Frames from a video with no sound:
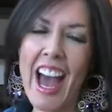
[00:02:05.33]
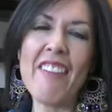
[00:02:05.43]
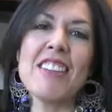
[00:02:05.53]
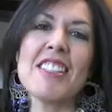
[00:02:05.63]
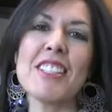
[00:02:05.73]

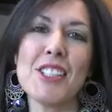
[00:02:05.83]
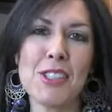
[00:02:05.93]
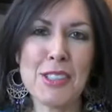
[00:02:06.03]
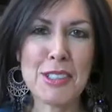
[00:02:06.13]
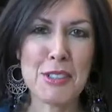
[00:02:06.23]
Have a
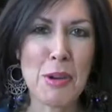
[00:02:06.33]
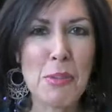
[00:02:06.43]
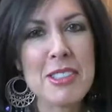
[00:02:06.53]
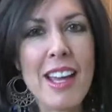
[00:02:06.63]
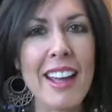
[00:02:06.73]
deliciously
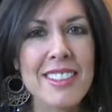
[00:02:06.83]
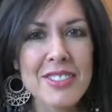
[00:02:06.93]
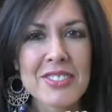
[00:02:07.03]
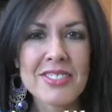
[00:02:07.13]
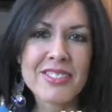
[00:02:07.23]
beautiful day.